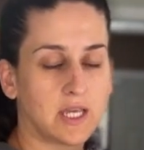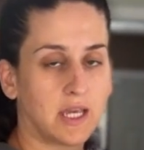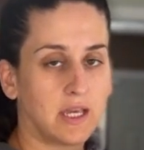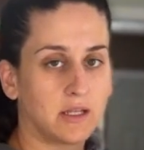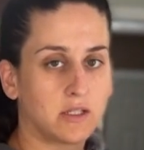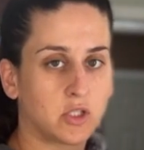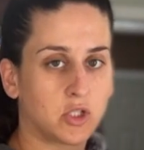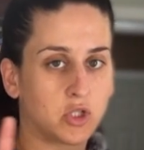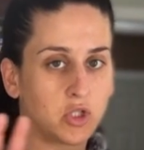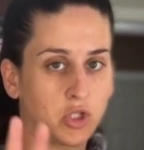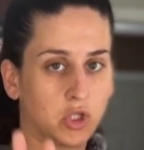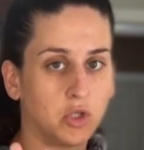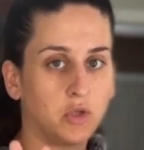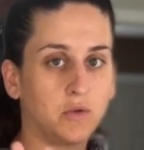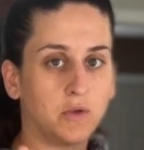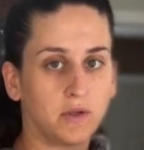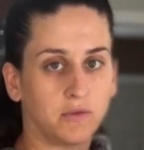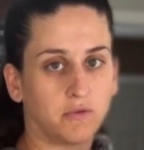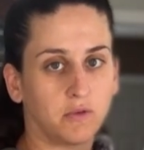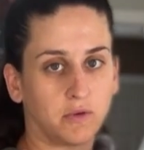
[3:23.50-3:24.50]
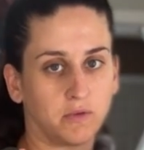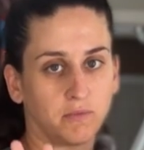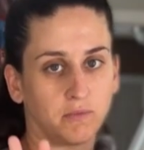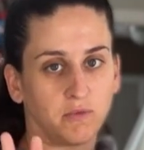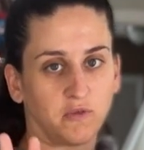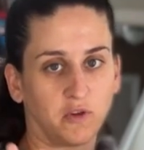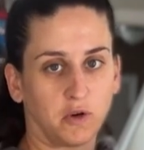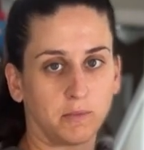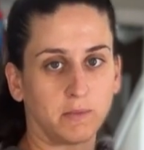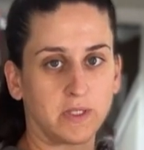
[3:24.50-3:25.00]
takes 2 different
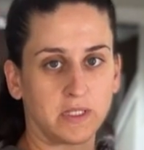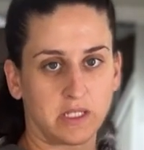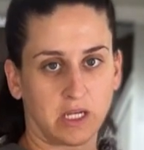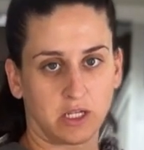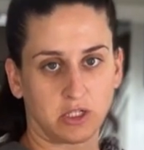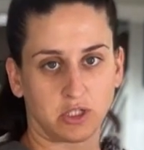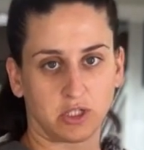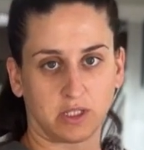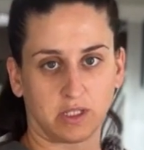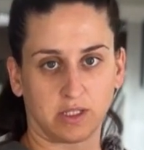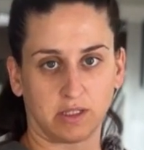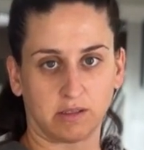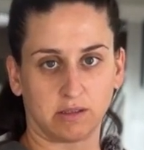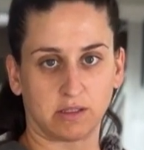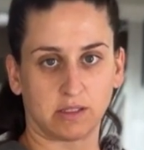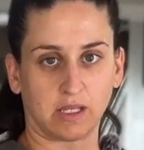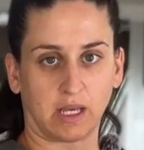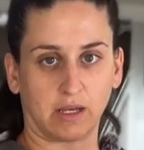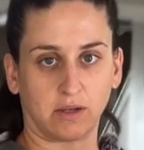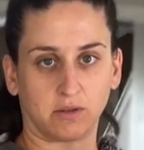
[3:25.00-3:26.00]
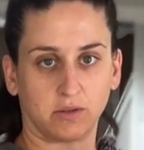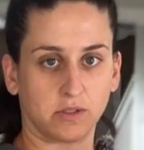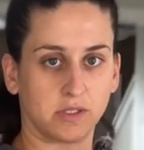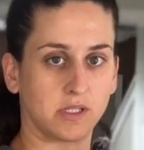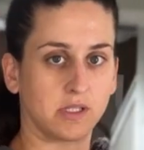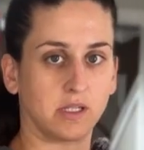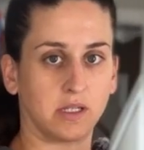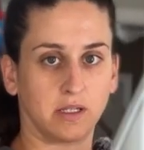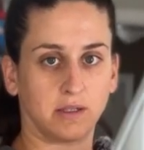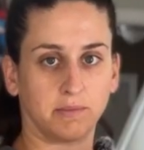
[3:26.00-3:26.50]
fermentation cycles
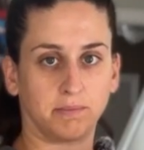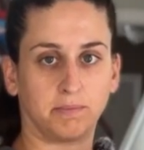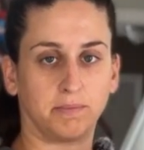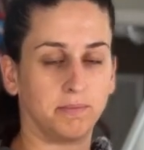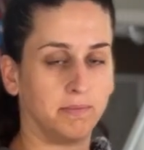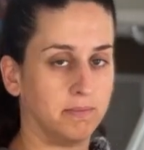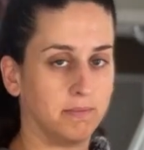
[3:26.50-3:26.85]
to